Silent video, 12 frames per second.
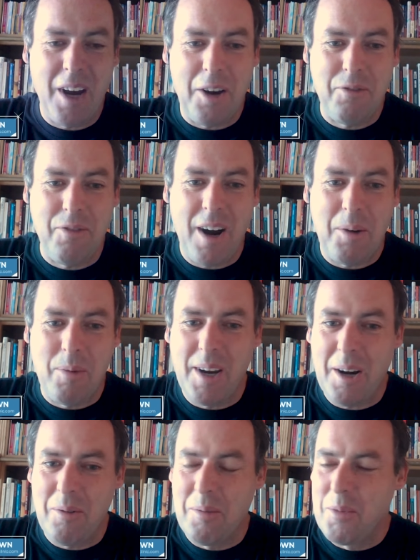how far we
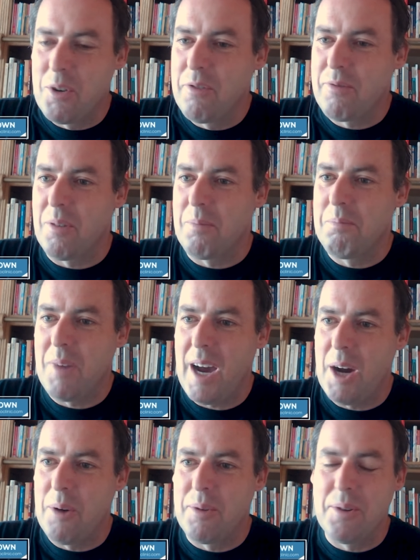are removed from
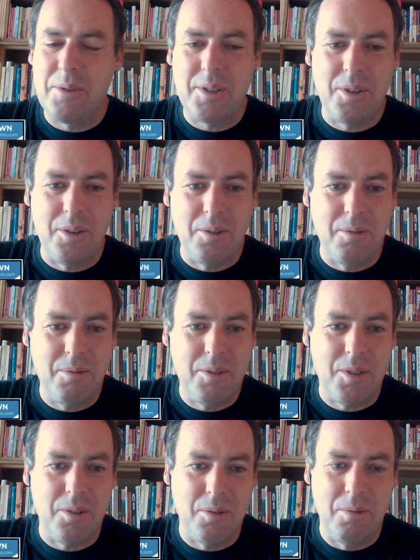how we used to
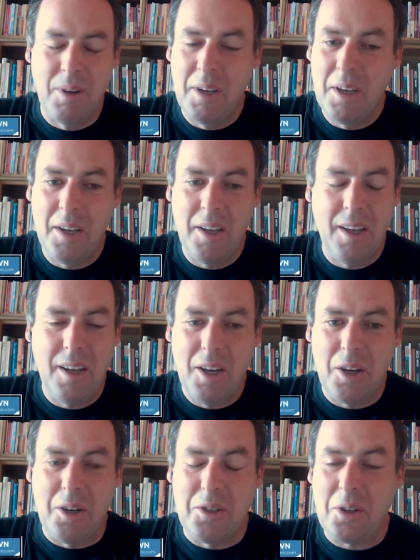to
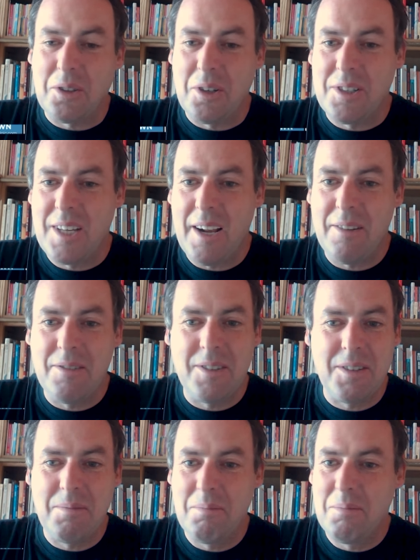conduct
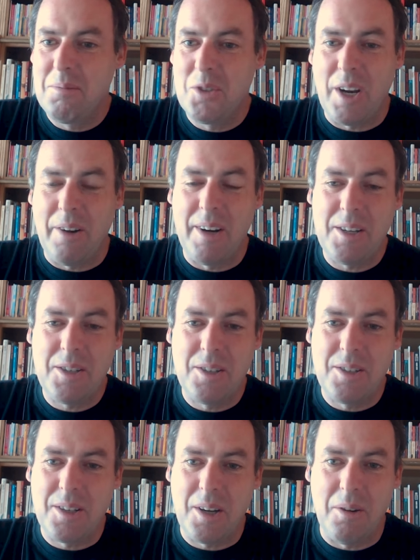ourselves
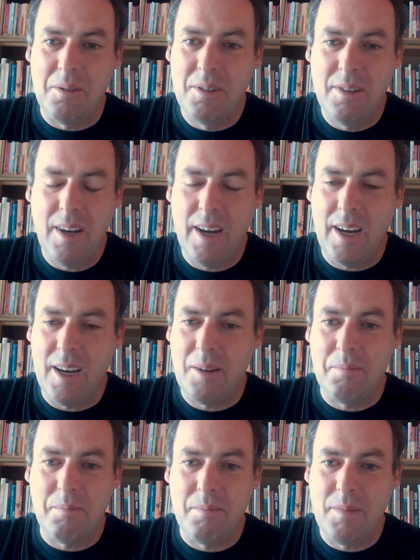generations ago,
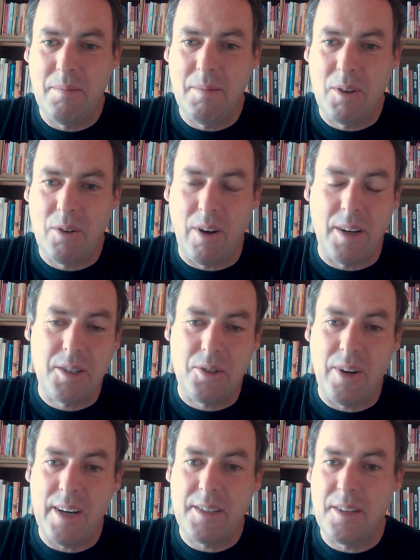um, chronic
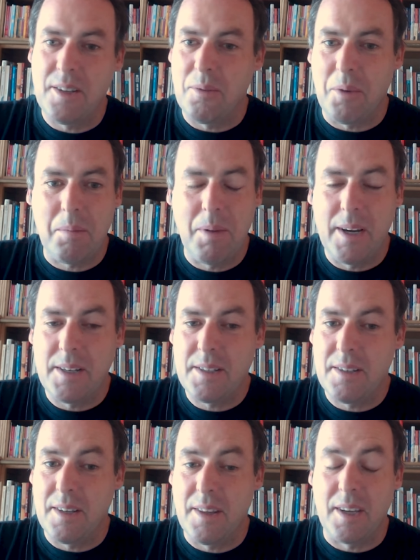stress in the
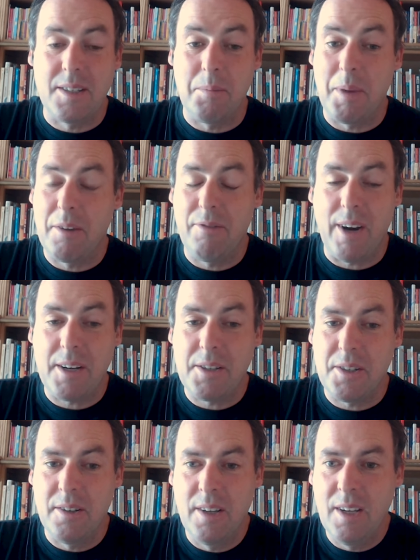workplace, I think, is a big
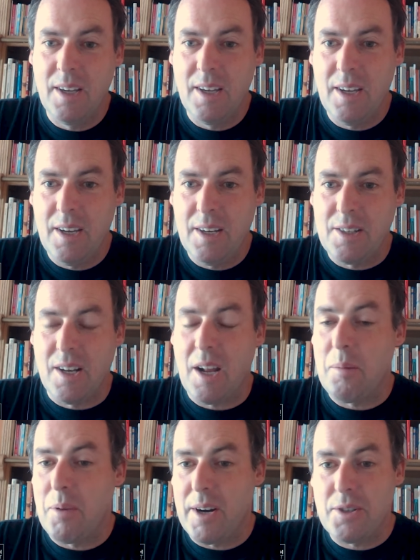factor. There's a lot
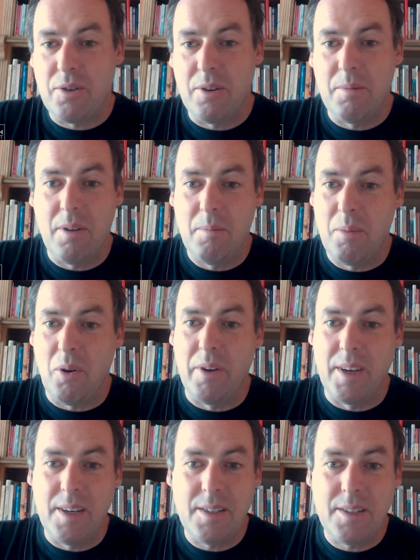of pressure on
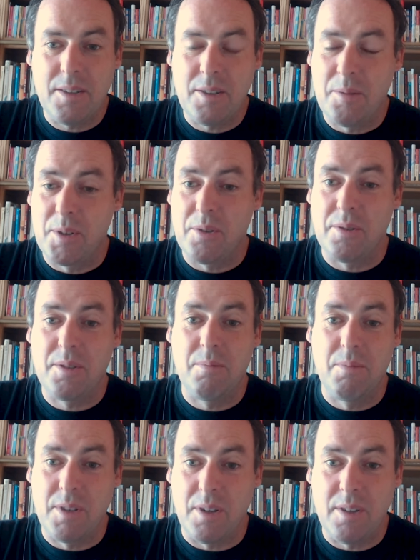employees to produce
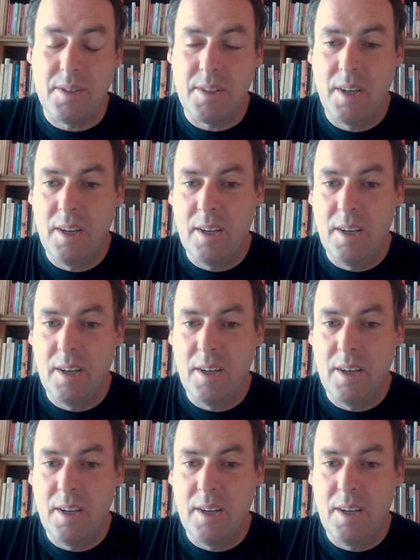results.